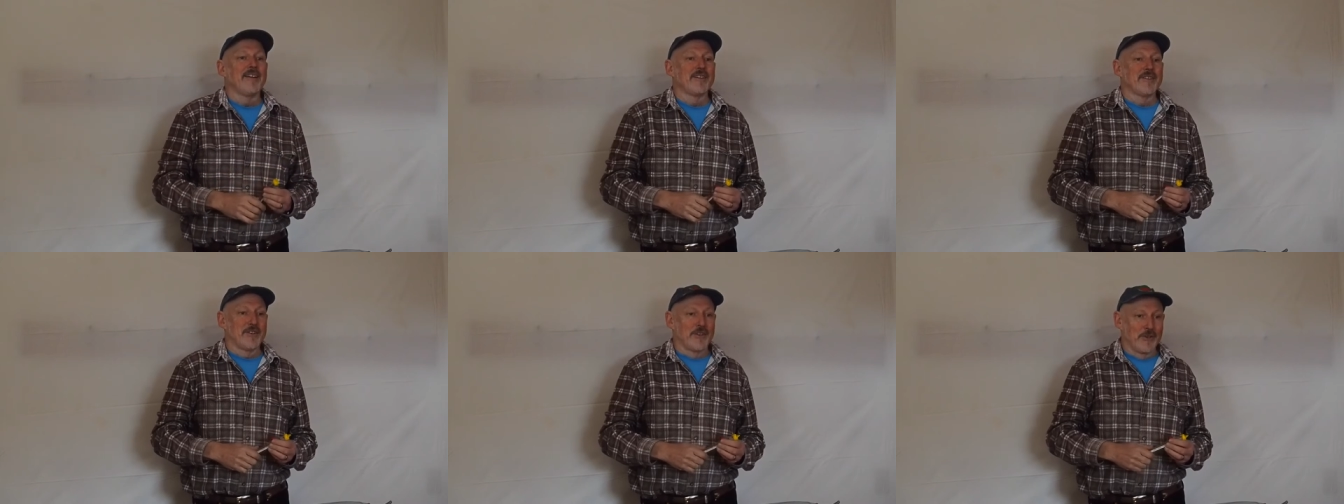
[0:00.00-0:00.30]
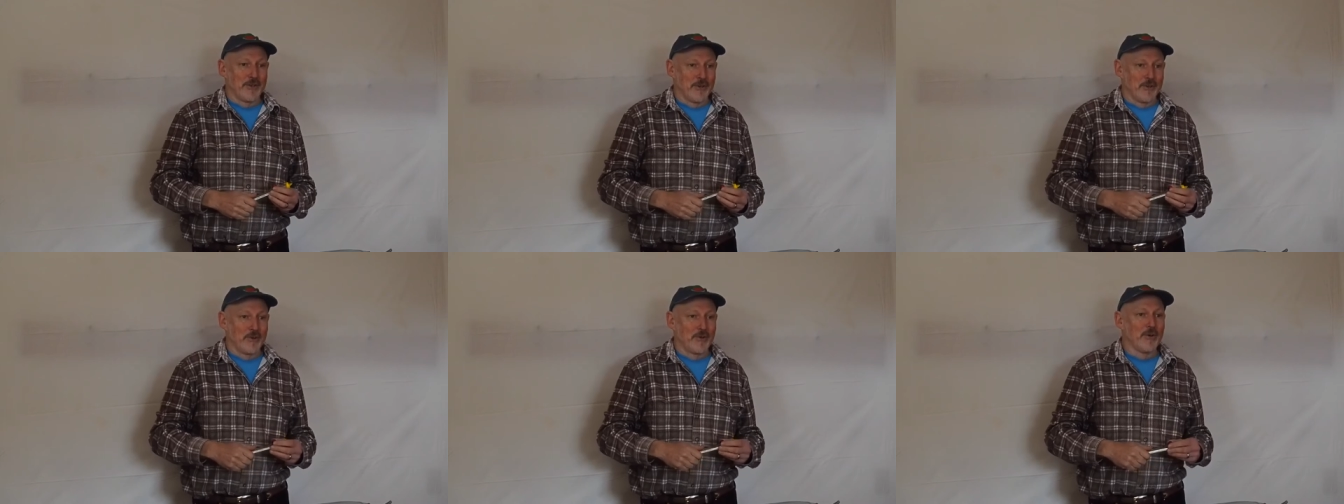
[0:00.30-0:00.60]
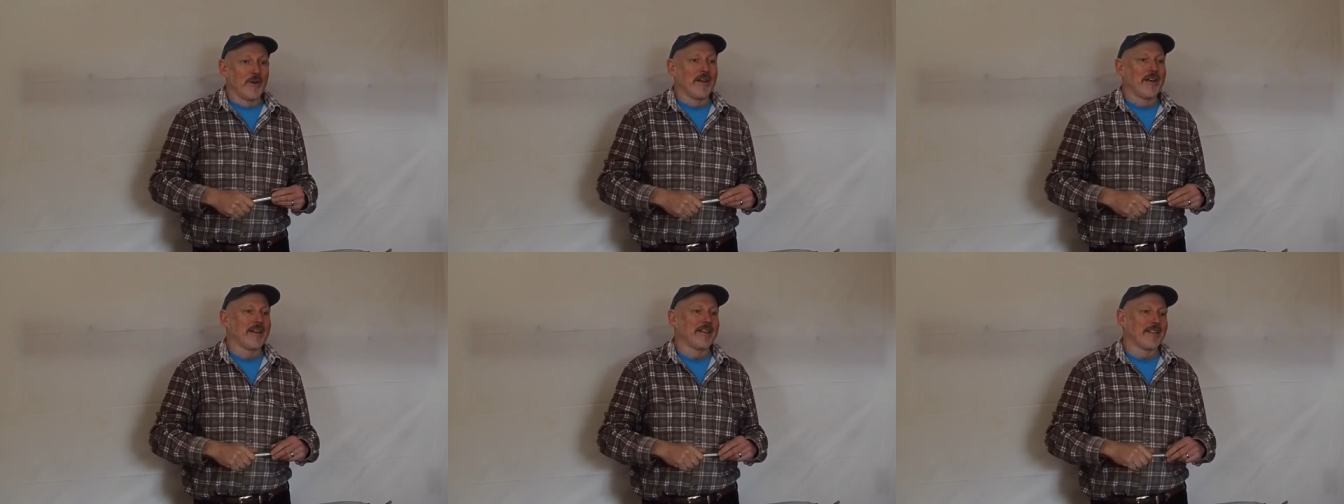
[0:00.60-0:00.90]

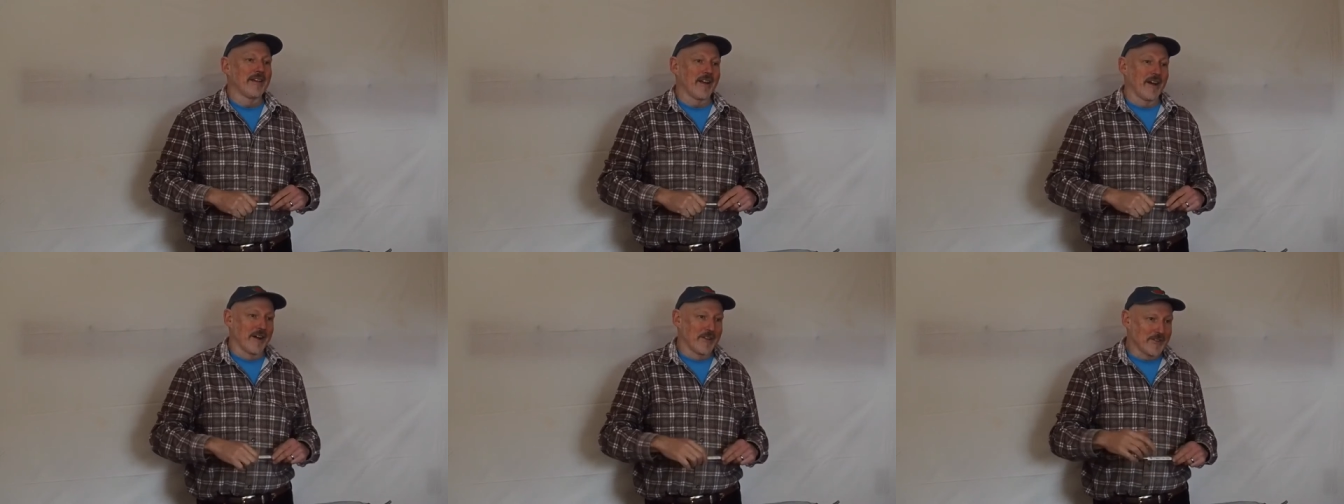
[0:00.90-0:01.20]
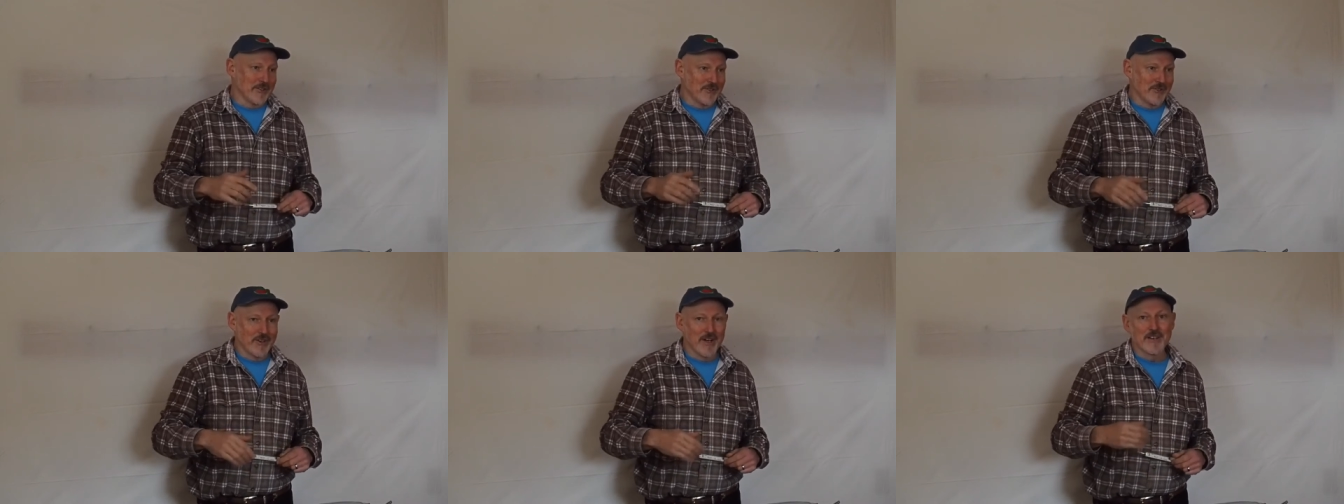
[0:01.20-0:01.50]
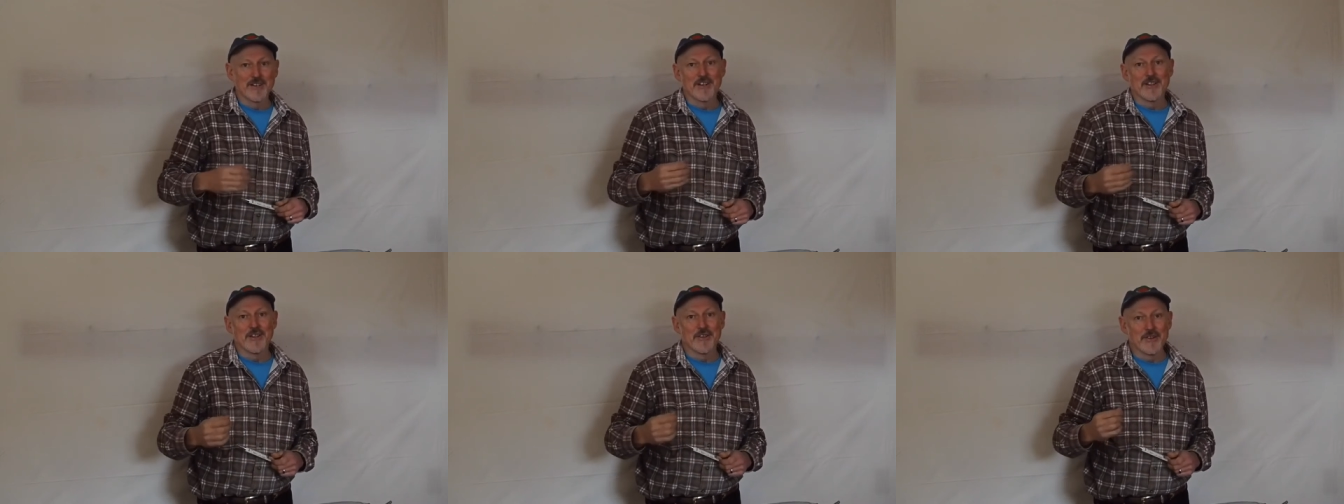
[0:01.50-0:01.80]
to the
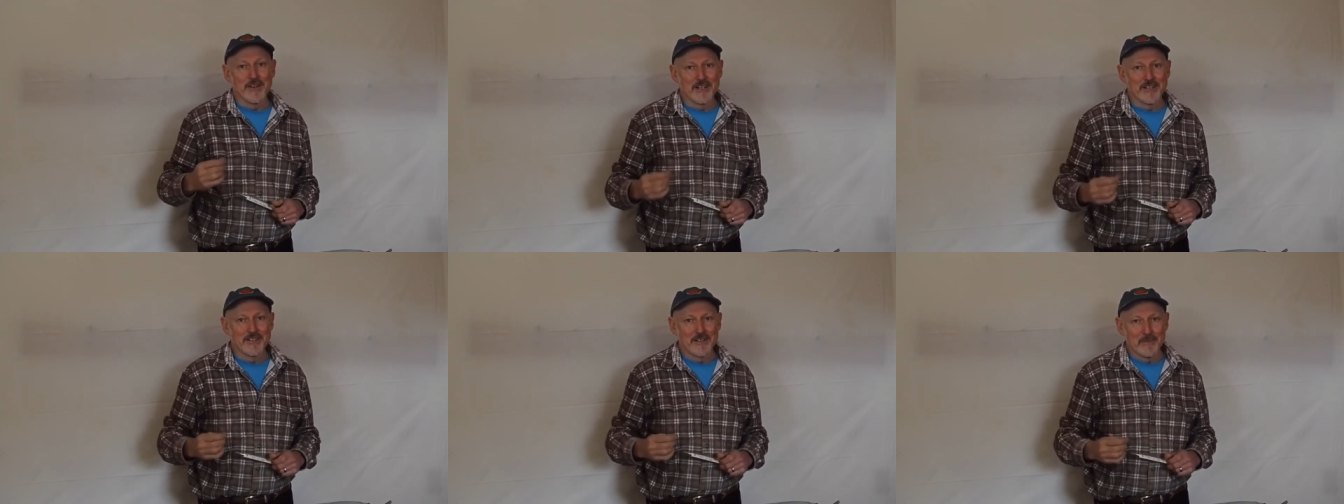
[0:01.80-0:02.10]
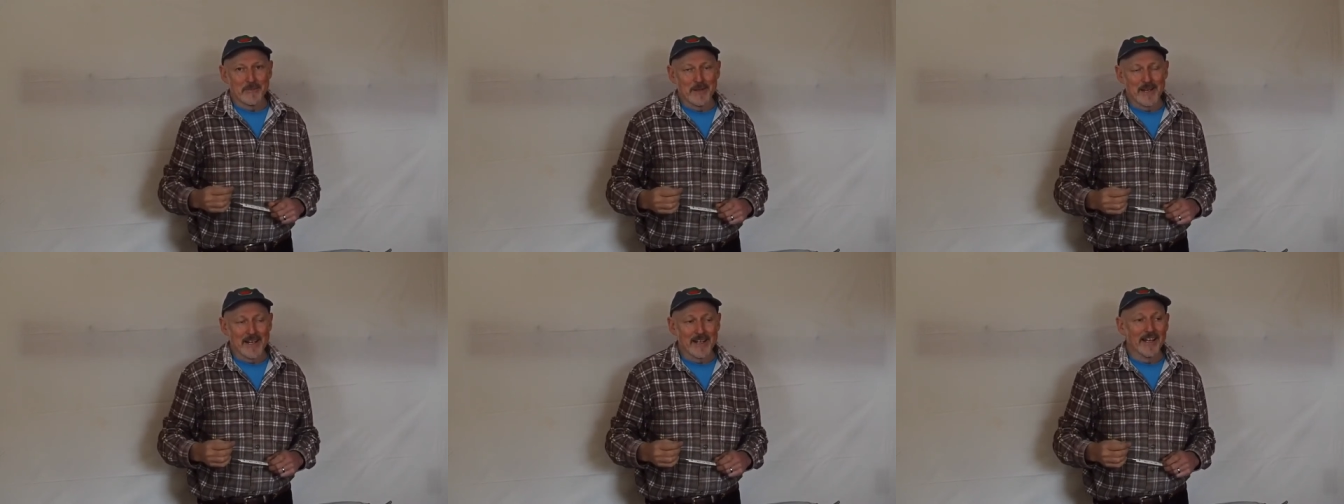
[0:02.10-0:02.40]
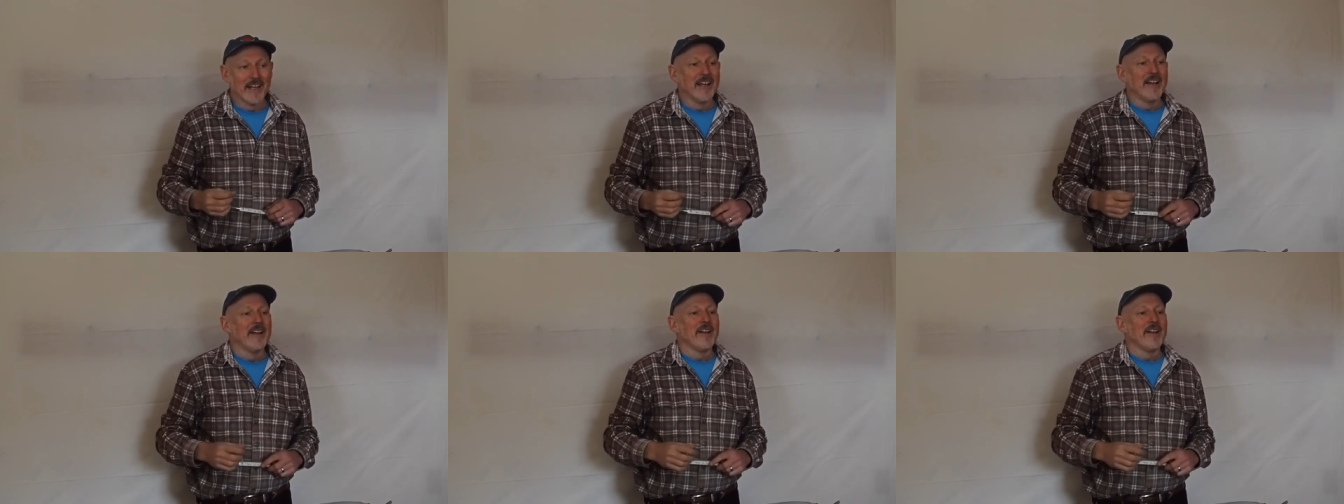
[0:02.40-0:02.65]
concentration you need to be,